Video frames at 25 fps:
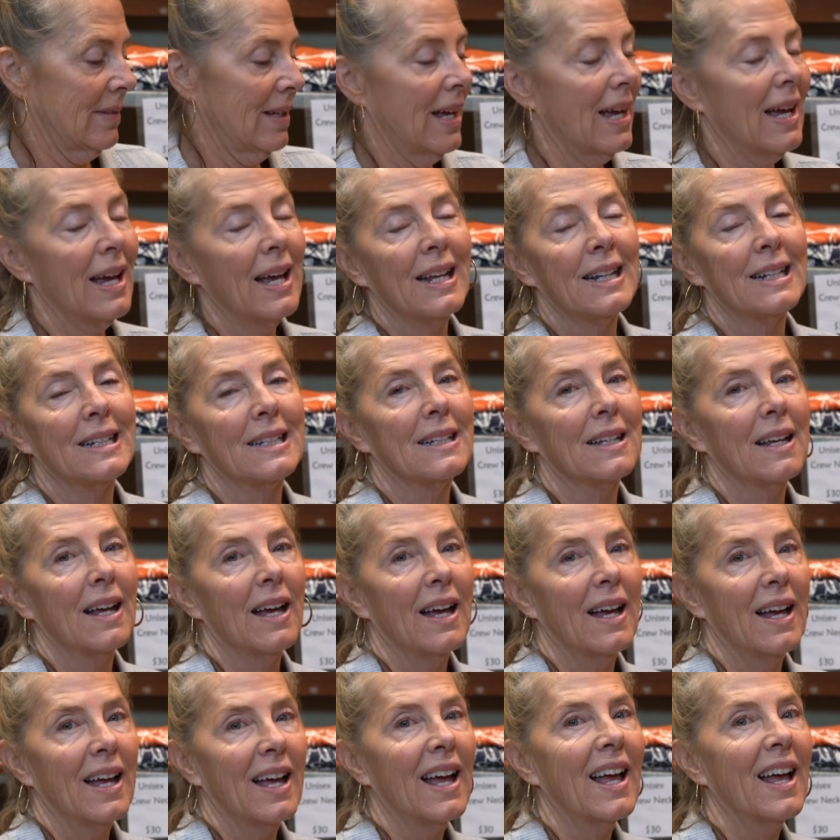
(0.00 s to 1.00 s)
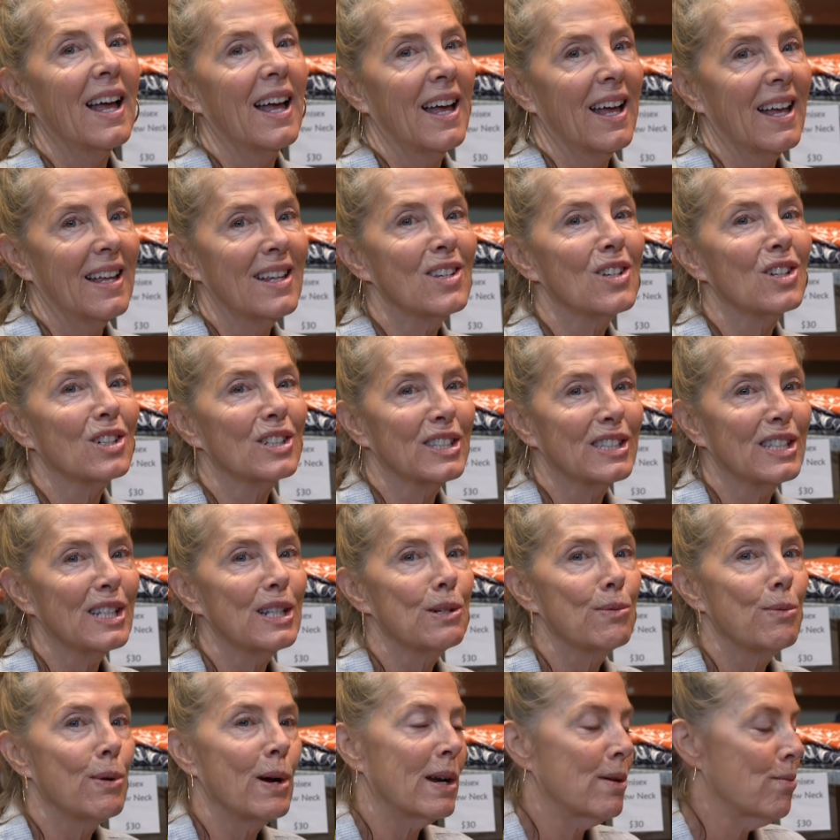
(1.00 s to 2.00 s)
And you'll see the
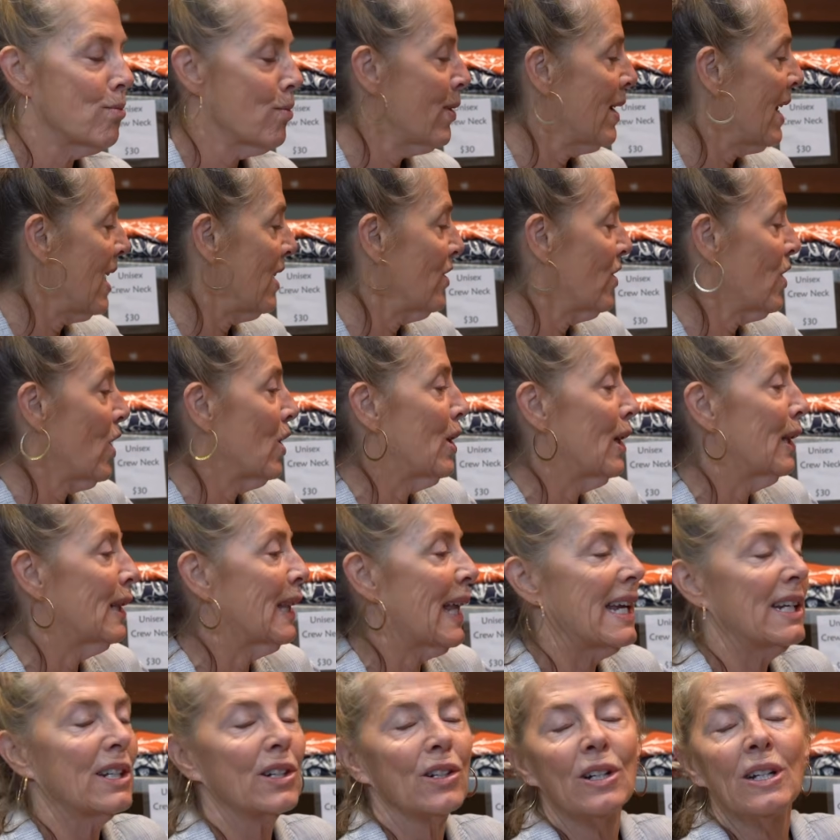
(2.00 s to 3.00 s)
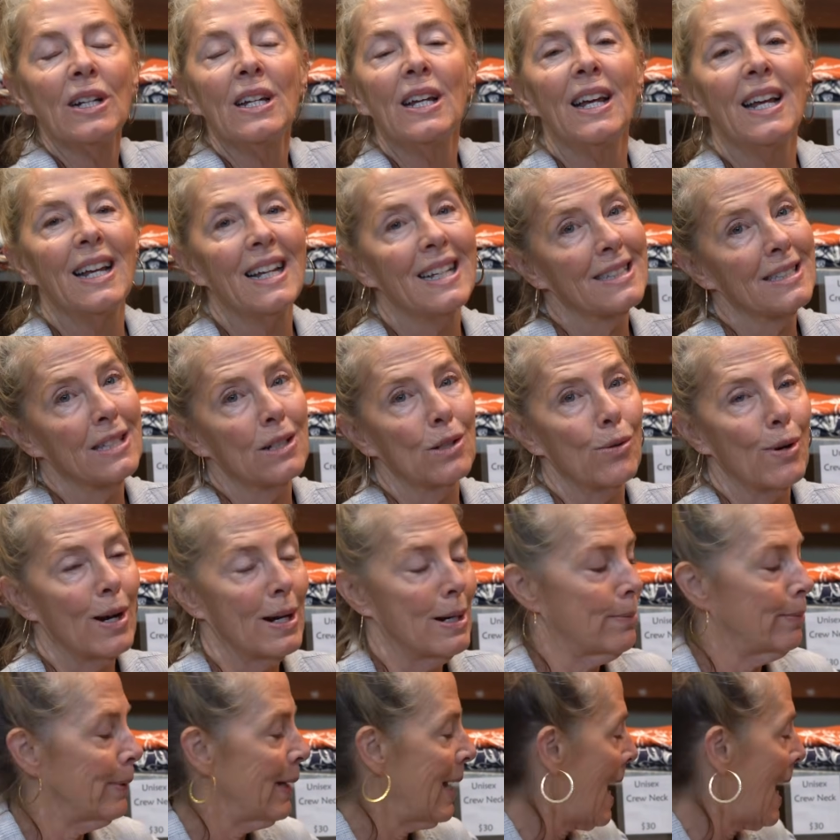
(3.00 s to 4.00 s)
one when I show you later. It's incredibly